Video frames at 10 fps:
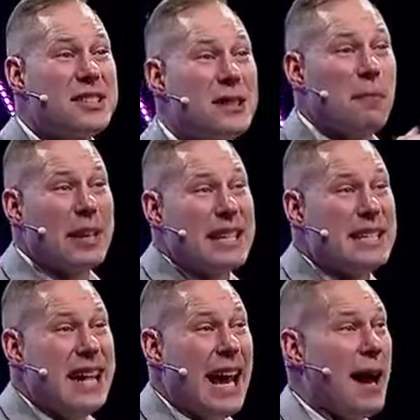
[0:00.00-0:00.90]
somebody's
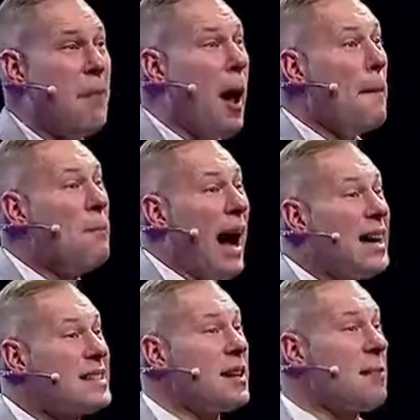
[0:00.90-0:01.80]
name. Buy
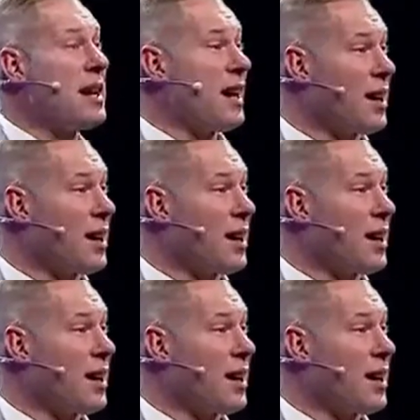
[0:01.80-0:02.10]
somebody a